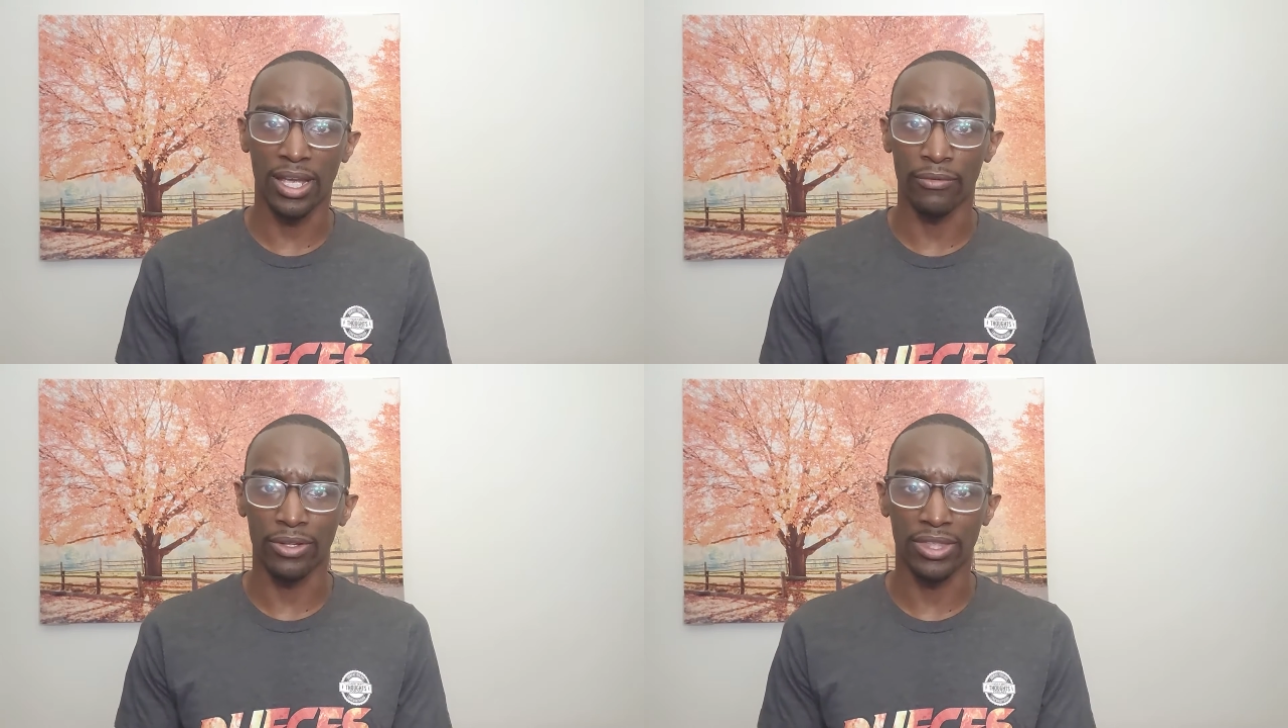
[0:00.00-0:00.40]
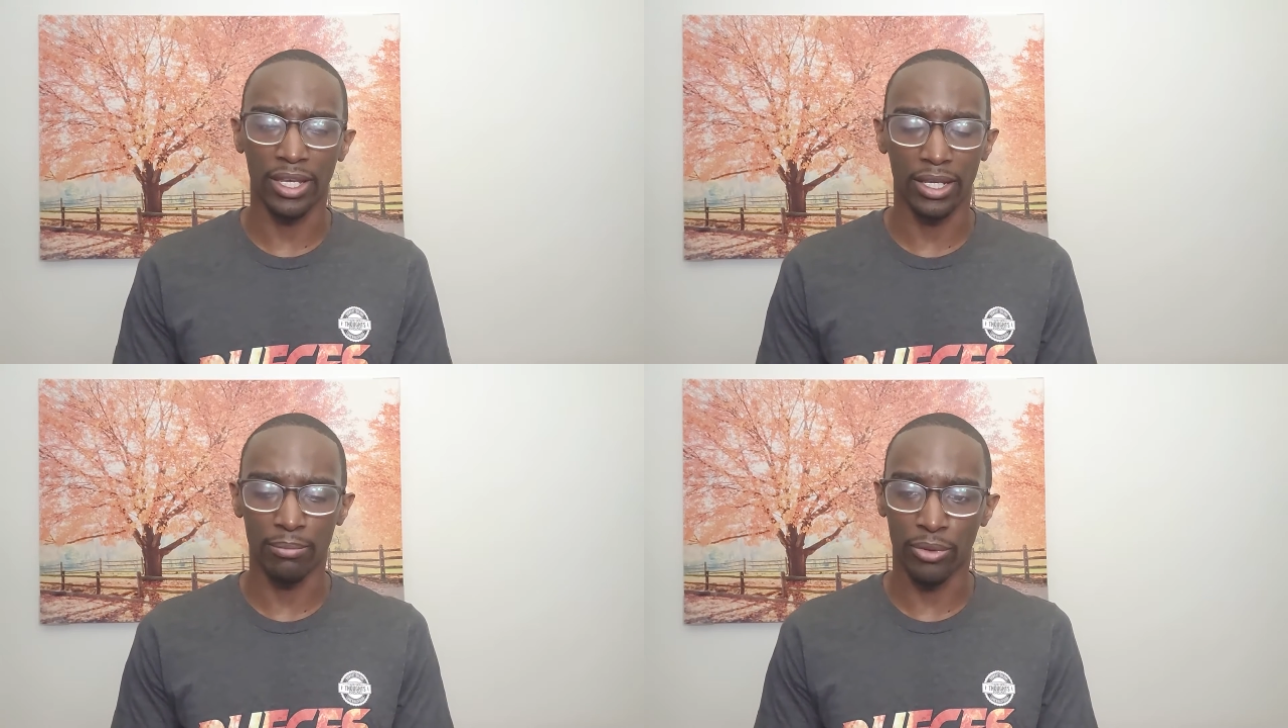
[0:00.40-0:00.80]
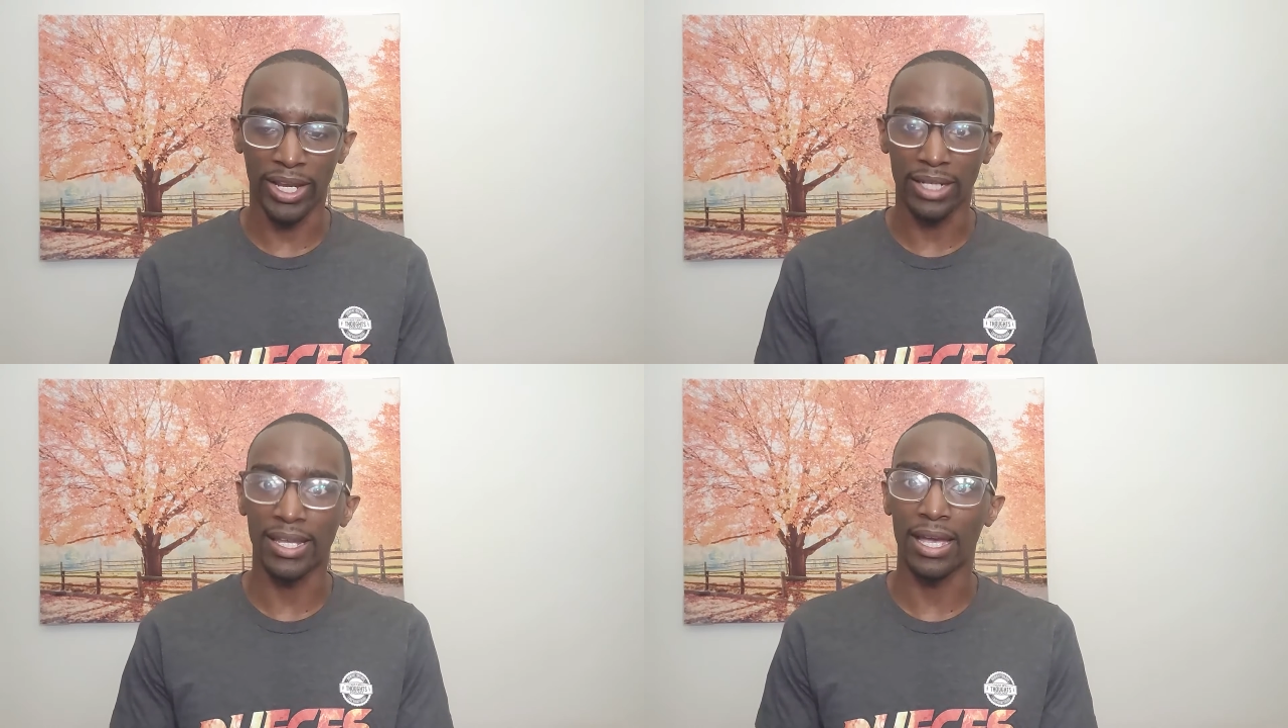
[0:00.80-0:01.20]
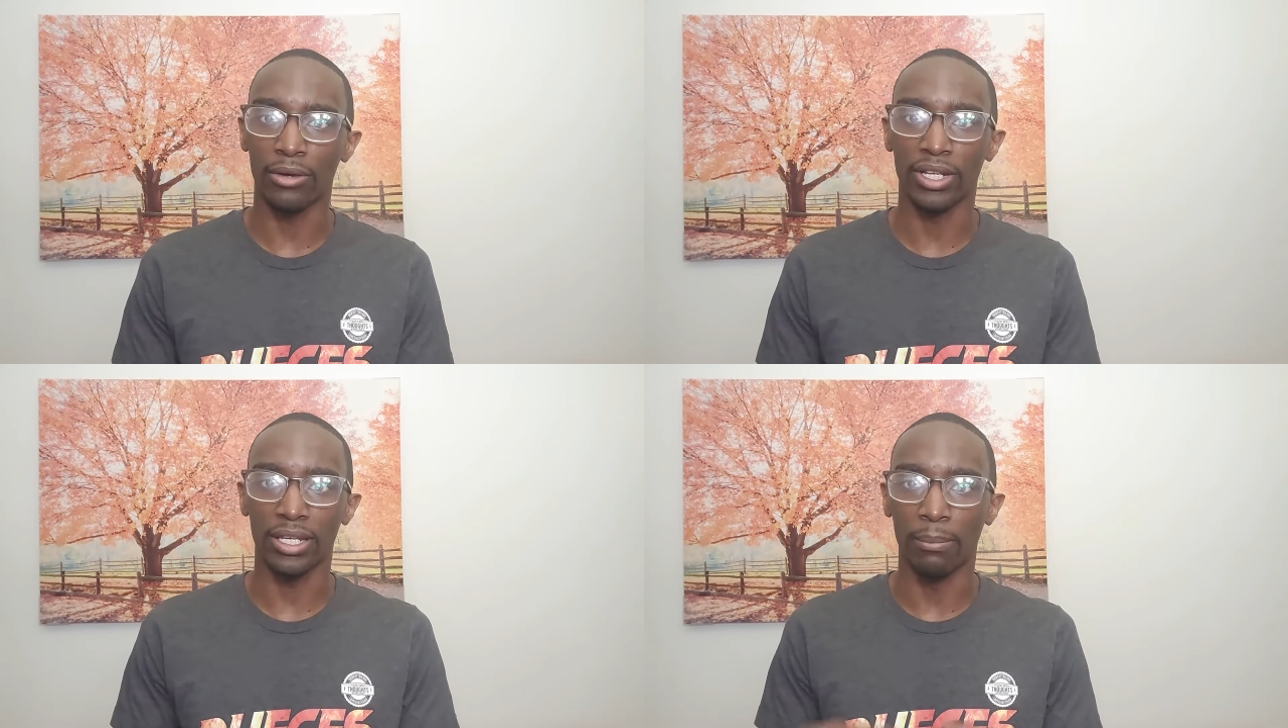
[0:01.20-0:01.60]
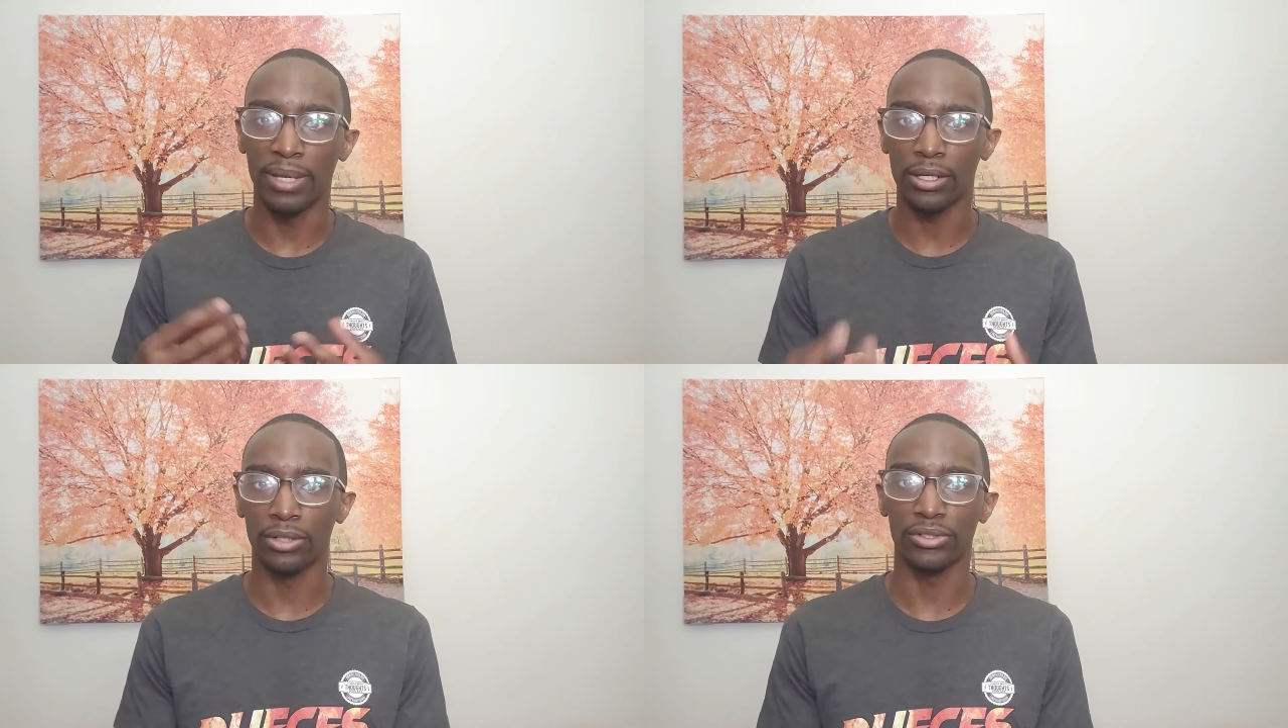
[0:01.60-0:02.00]
everything and break it down and get a
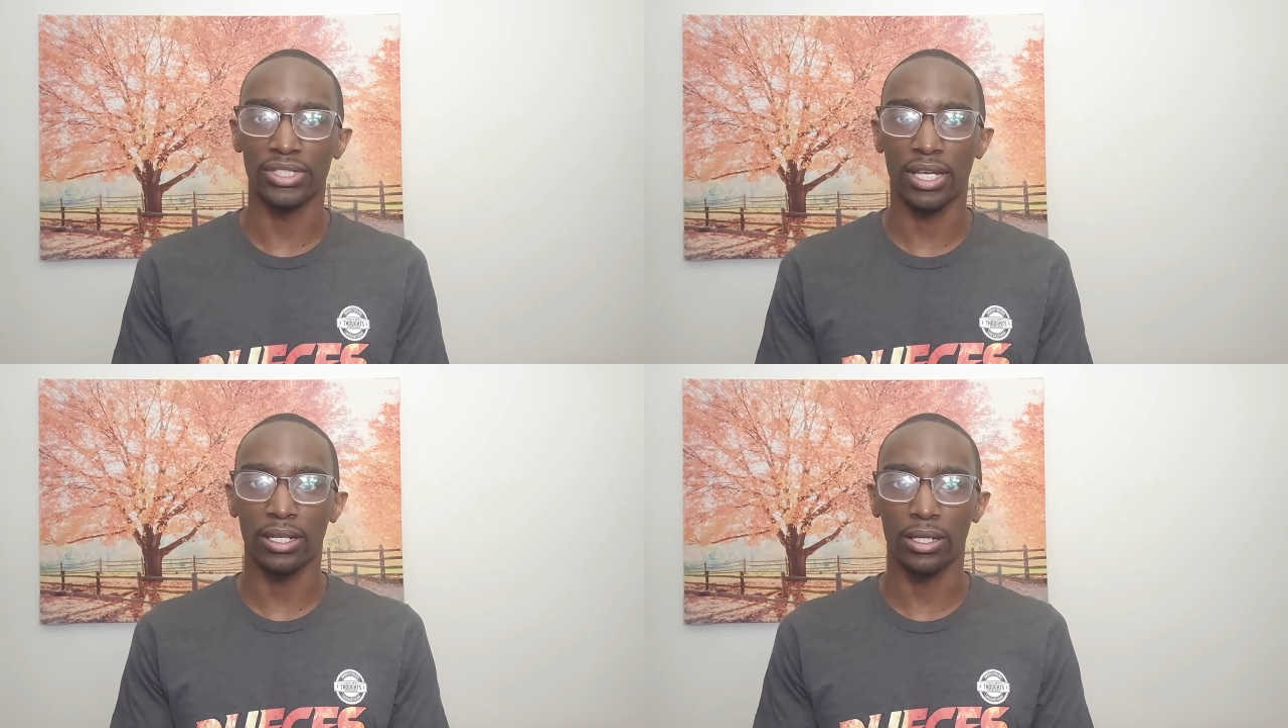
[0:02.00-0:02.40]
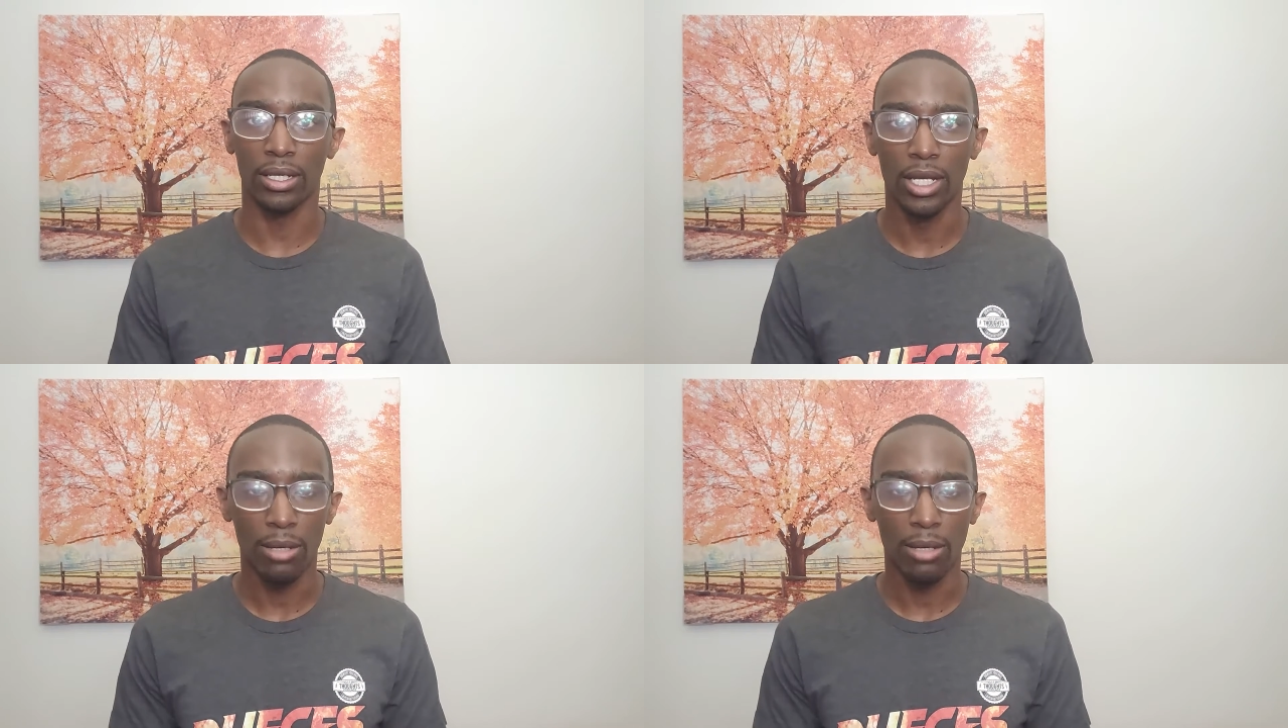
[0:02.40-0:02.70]
better understanding.